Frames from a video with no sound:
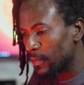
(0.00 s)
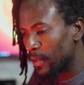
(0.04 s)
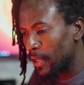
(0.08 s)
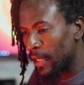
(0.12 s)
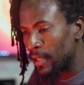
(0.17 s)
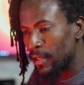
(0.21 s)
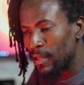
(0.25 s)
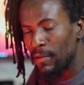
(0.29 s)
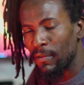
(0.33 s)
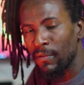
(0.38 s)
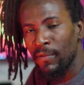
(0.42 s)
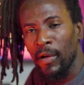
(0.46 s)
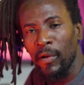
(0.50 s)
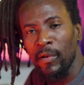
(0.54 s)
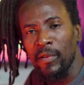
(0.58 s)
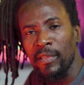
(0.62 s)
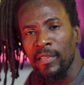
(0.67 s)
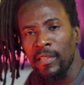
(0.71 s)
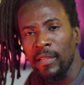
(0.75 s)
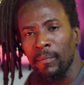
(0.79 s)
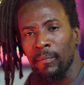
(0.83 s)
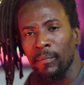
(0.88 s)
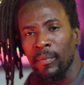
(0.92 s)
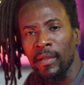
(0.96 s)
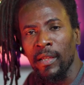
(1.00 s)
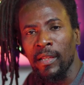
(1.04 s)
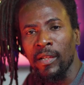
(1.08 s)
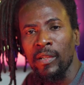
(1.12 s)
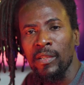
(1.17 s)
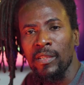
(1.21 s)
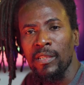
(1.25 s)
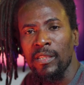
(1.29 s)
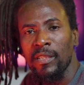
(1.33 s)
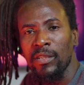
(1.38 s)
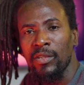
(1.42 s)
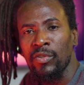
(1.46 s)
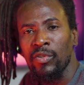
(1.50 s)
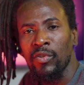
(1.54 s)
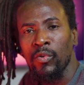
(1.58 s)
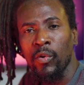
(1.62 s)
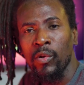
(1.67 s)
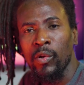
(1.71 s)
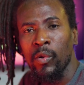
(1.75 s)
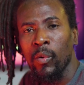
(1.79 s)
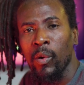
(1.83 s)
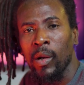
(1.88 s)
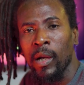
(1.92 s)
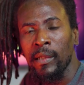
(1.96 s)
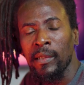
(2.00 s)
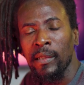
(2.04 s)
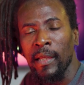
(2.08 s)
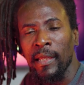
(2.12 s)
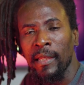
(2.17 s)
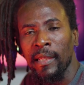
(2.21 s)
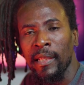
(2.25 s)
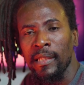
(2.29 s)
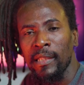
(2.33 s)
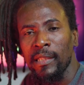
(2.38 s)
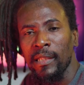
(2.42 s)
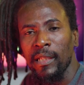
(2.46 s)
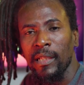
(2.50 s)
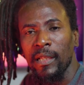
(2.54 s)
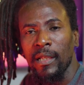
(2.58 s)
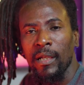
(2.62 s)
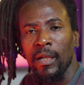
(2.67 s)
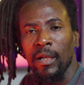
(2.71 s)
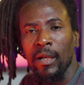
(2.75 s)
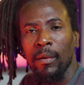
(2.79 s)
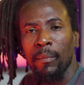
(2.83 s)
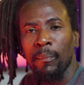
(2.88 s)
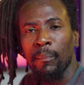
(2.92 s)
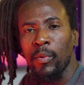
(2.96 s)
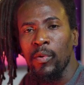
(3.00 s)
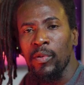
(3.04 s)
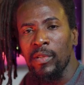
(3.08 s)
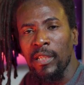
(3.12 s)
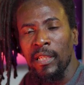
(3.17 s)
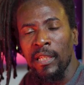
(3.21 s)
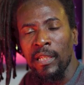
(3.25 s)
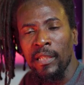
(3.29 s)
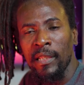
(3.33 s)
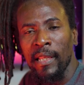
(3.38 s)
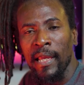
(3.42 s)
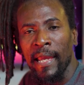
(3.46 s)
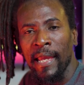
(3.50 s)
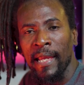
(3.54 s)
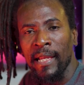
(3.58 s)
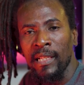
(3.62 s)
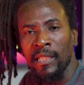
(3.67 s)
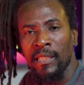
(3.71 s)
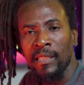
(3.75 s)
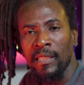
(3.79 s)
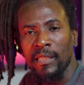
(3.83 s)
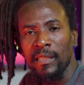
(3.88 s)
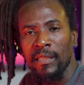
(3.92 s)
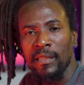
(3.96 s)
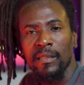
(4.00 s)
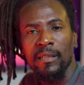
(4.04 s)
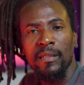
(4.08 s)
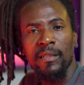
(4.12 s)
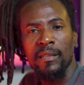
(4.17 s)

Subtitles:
and it's very simple. You just throw the water in it, put in the eggs.